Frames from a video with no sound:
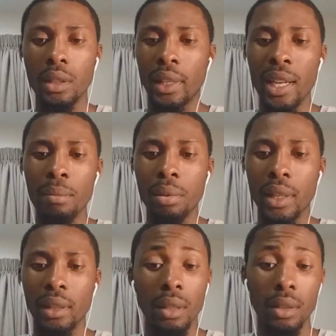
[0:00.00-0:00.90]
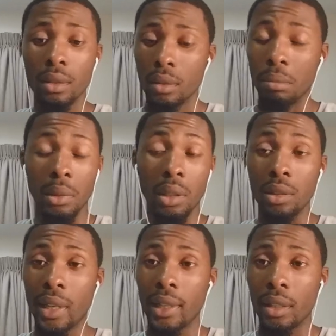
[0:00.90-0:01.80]

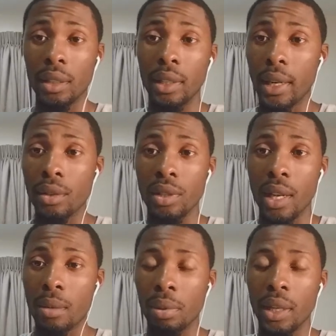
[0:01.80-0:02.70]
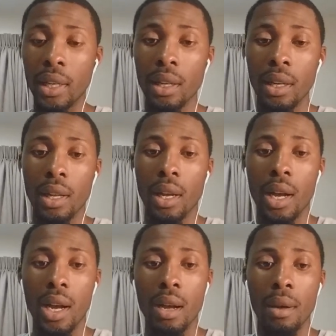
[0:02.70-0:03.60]
looked like good Gears gameplay.
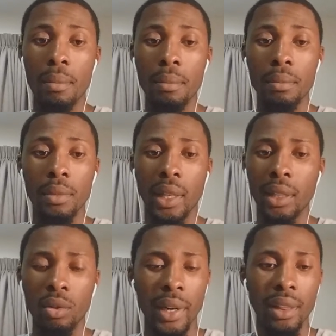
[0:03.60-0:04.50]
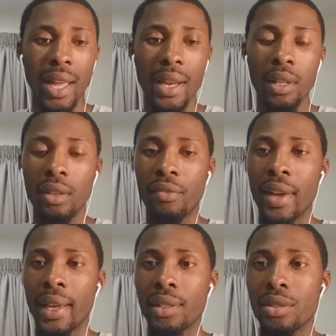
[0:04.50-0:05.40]
Like great lighting
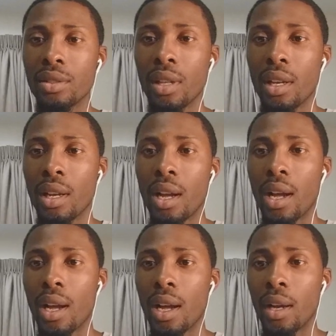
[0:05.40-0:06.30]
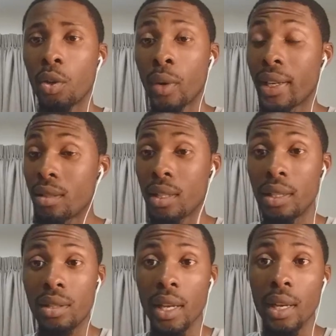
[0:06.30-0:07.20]
effects. Great
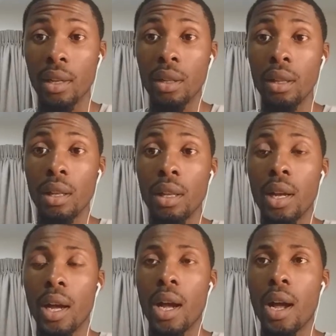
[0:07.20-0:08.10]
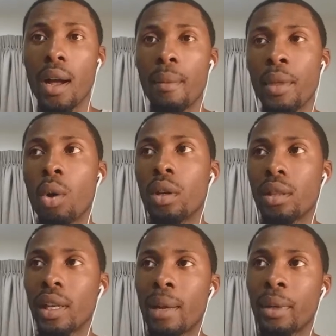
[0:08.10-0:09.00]
detail. The only
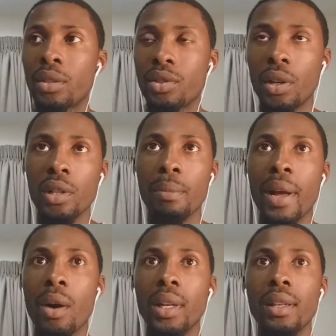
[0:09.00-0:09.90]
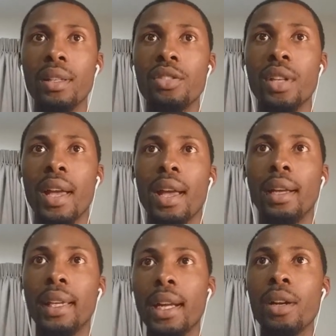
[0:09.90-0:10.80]
thing I'm concerned about is
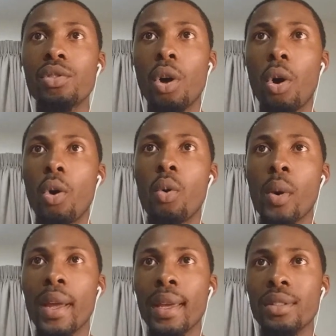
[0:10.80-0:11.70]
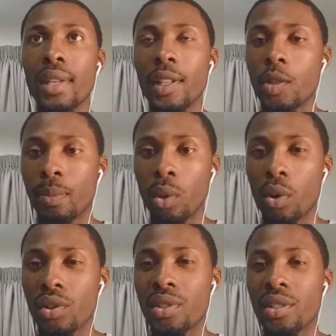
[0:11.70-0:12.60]
Gears always
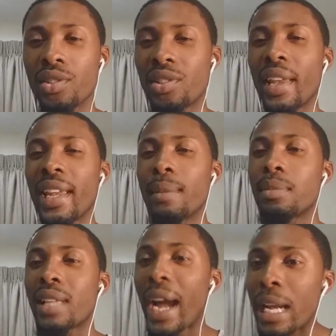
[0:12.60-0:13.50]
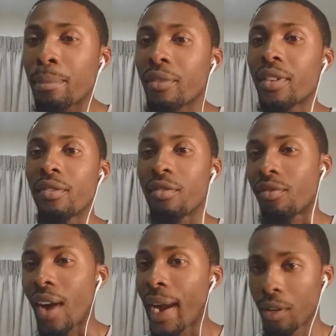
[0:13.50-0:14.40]
explores the same type of
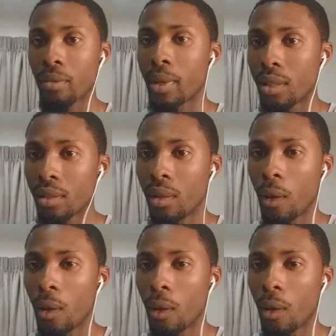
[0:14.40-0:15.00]
environment,